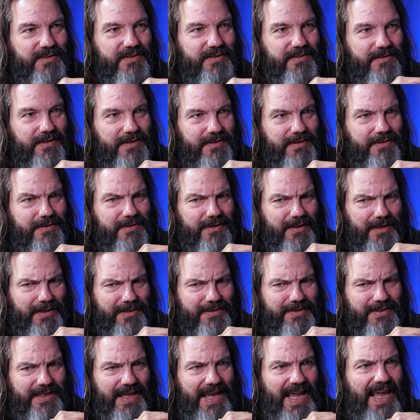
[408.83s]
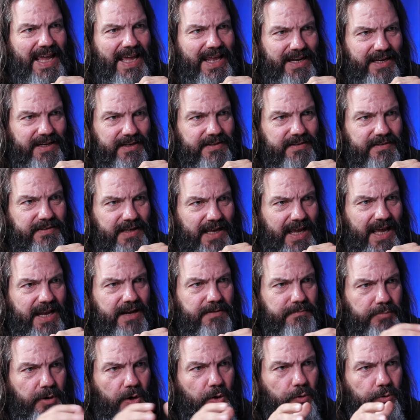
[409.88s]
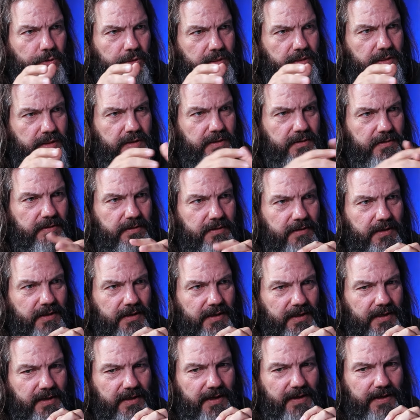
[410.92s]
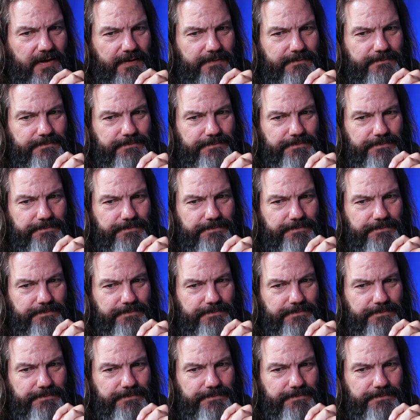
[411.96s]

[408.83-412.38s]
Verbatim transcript: It's, yeah. it's and, and both, the um,